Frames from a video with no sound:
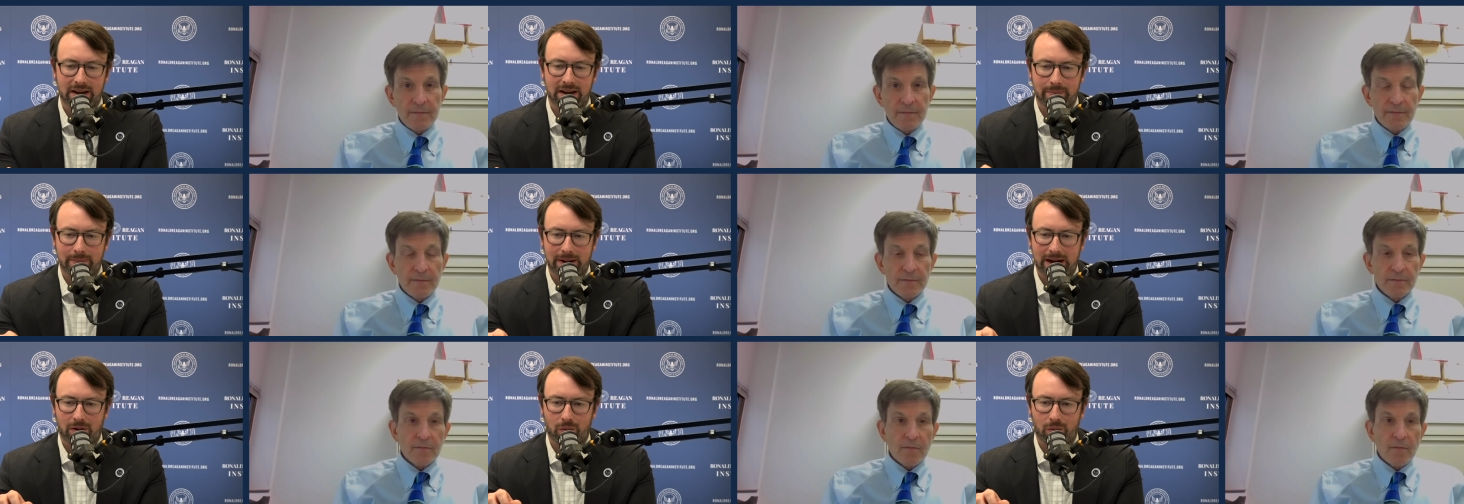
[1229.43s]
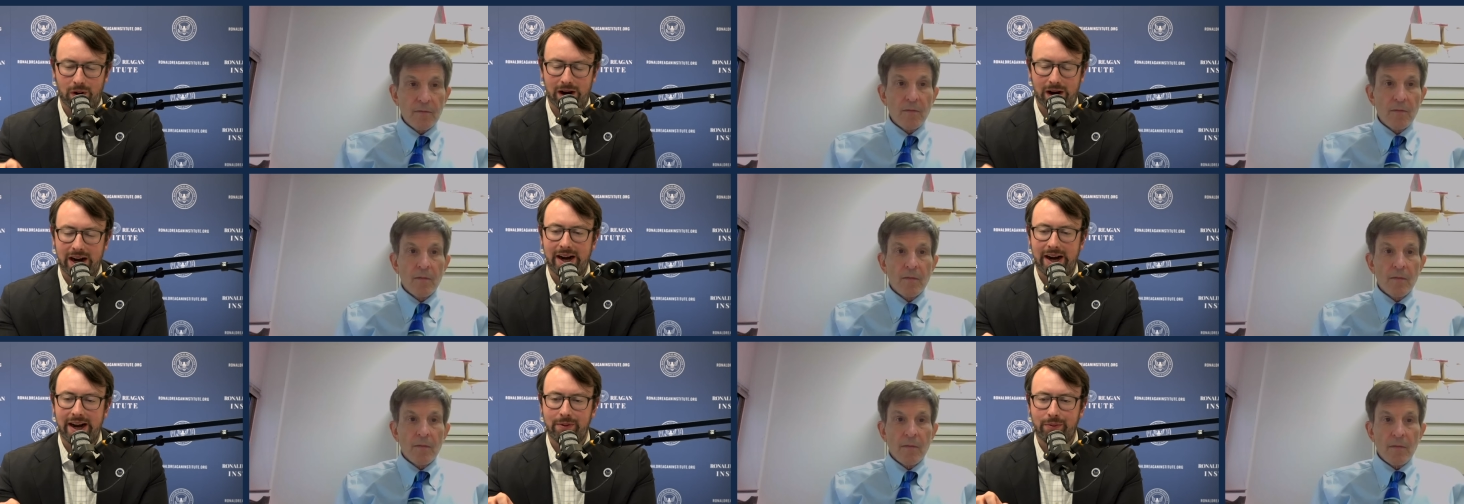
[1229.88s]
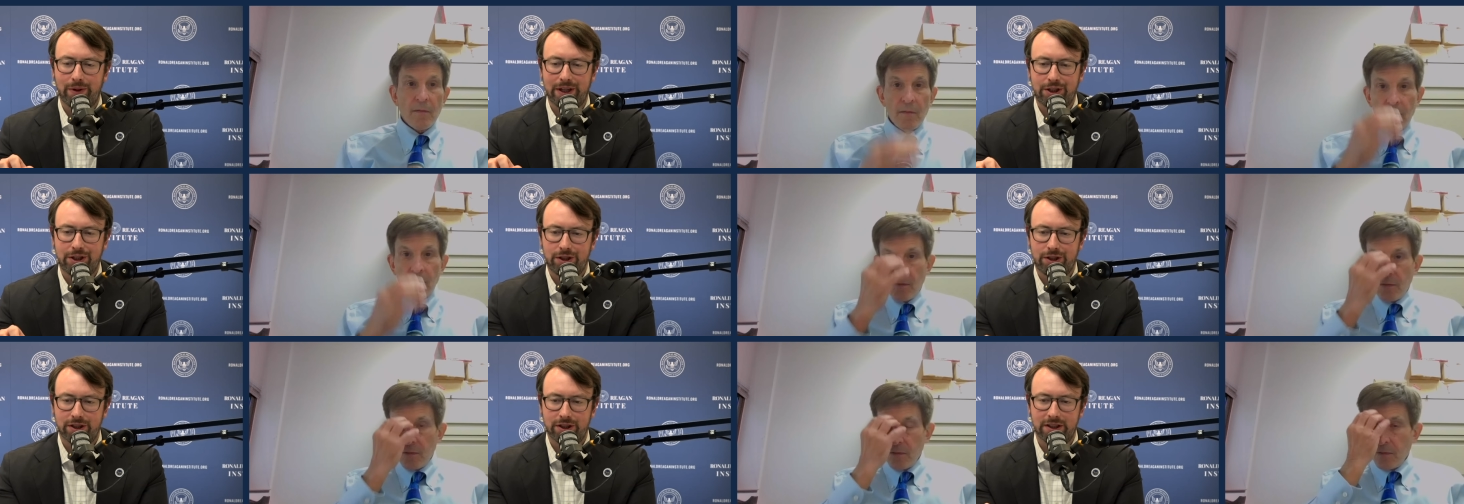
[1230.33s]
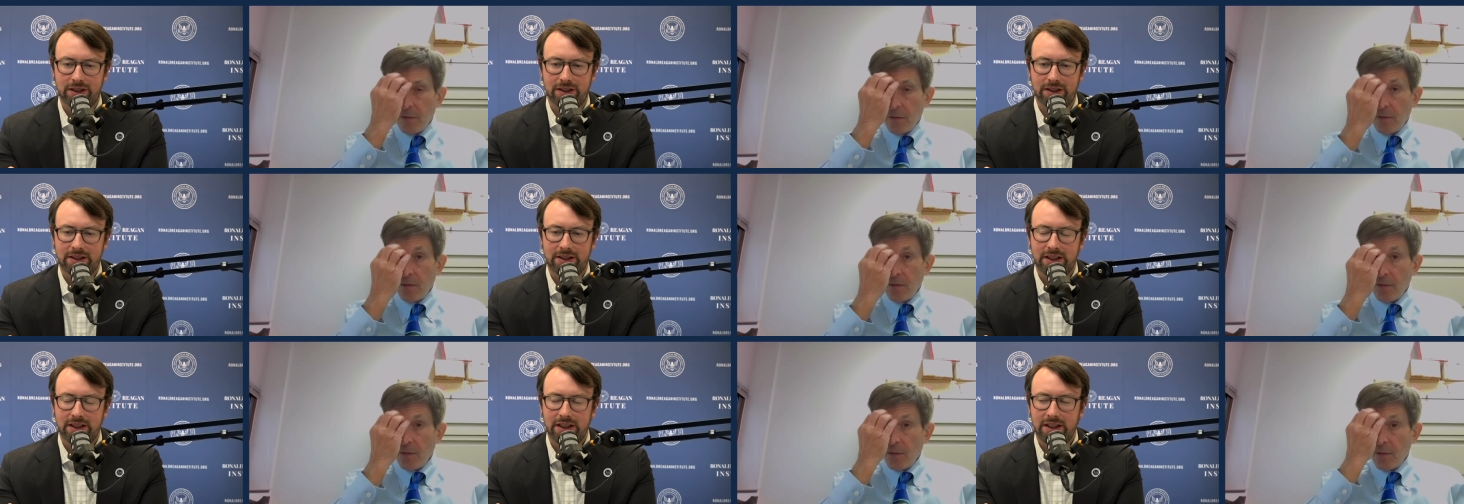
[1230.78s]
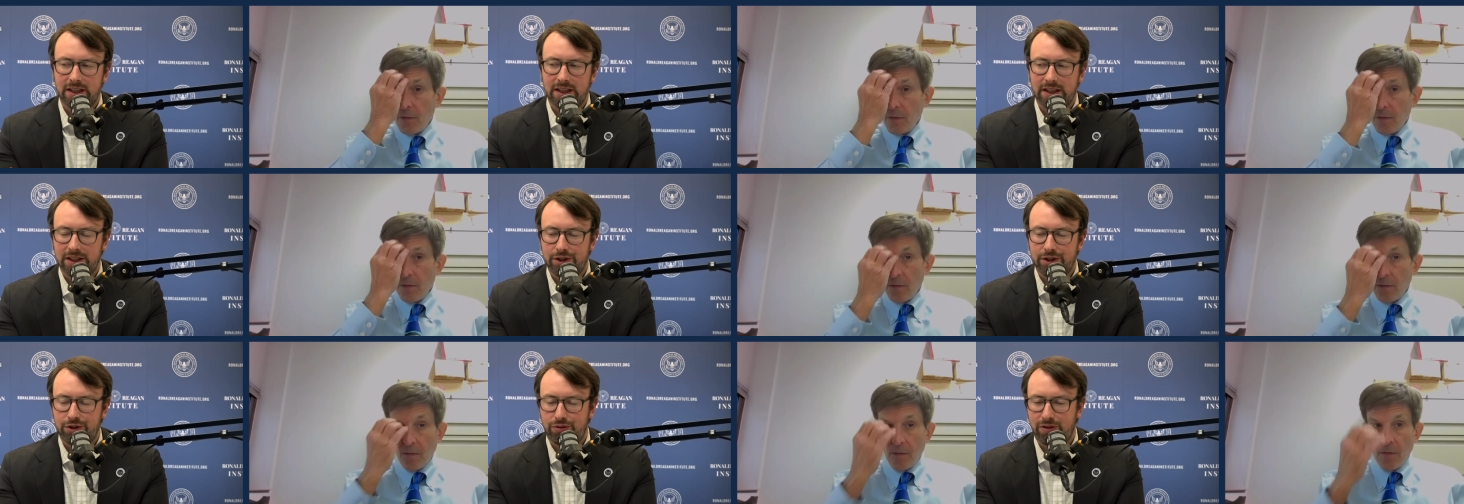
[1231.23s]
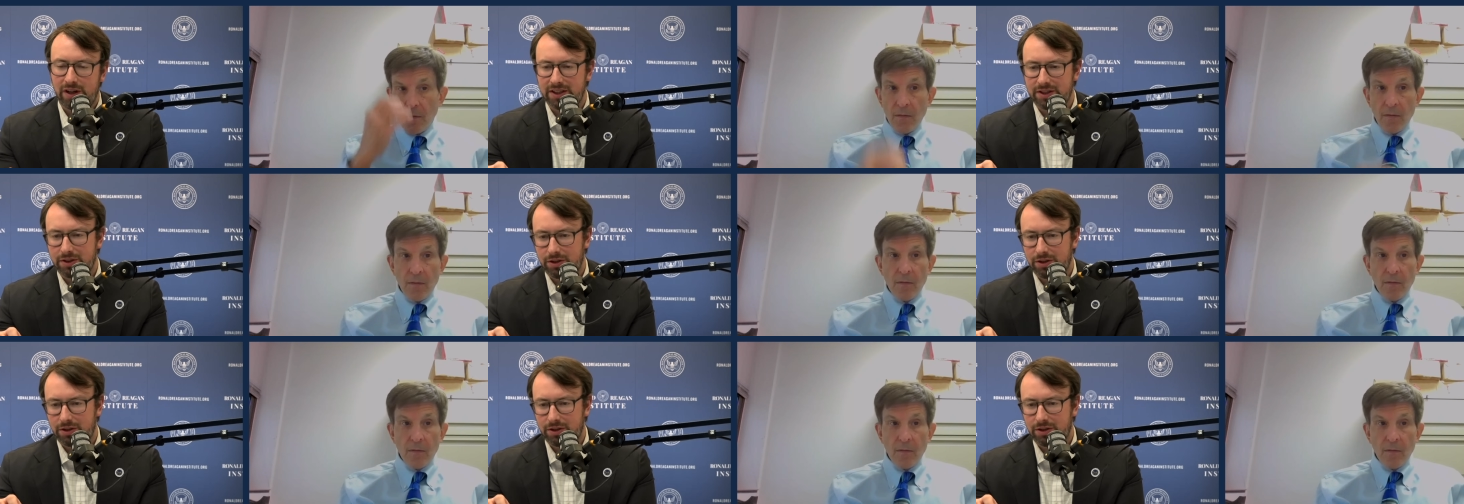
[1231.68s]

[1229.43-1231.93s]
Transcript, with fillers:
Speaker 1: about why we shouldn't trust